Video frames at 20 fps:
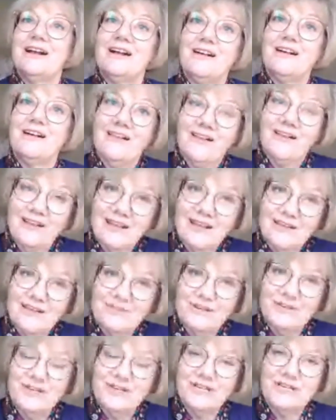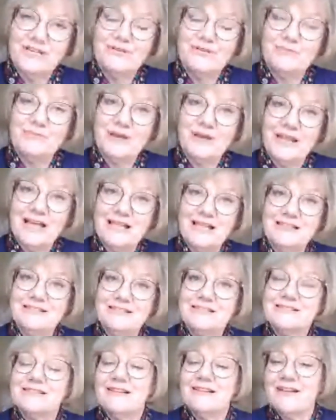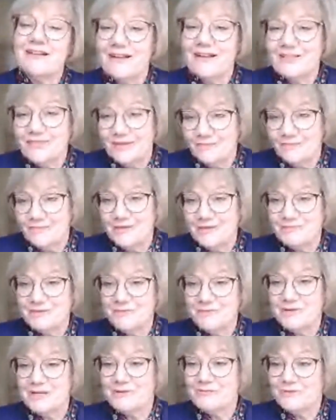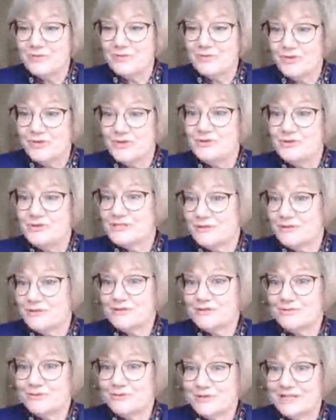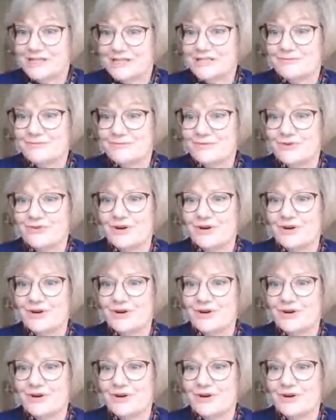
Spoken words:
I'll have a look at your plans and then maybe we can do some talking tomorrow.